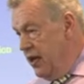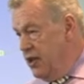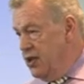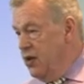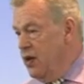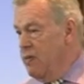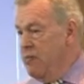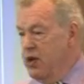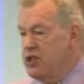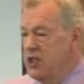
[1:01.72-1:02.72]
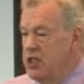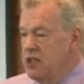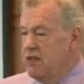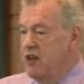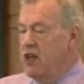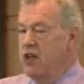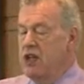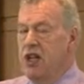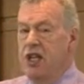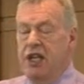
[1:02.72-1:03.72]
So a composite is a very good
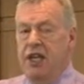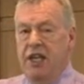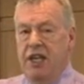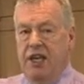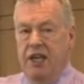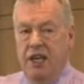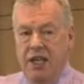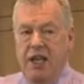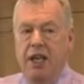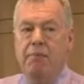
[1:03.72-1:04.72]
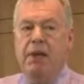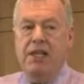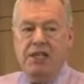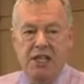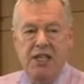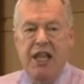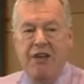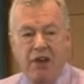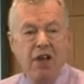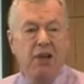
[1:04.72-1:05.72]
idea, but it's
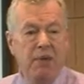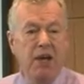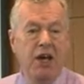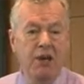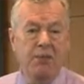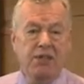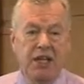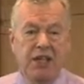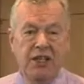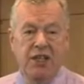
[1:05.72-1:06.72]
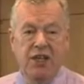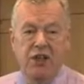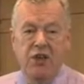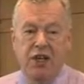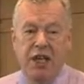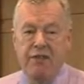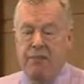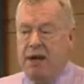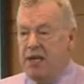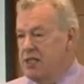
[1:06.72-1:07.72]
never going to be 100%. You can never
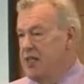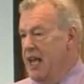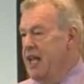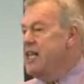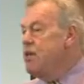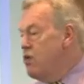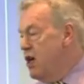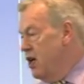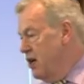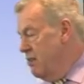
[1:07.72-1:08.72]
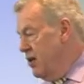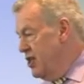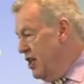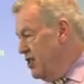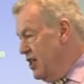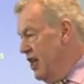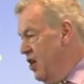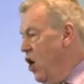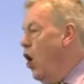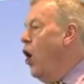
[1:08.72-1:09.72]
base any one composite and say,
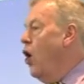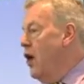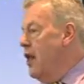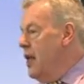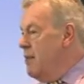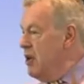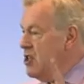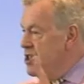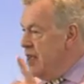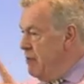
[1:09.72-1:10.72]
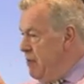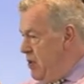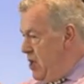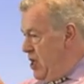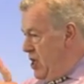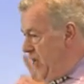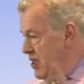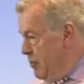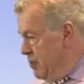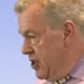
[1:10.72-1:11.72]
oh, because some
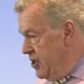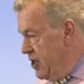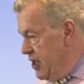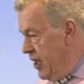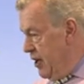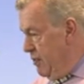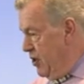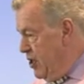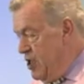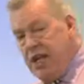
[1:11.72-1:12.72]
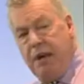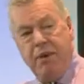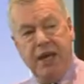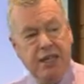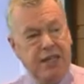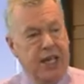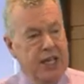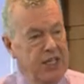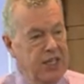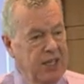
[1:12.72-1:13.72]
substances in composites can be
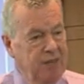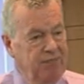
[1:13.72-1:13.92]
antagonistic.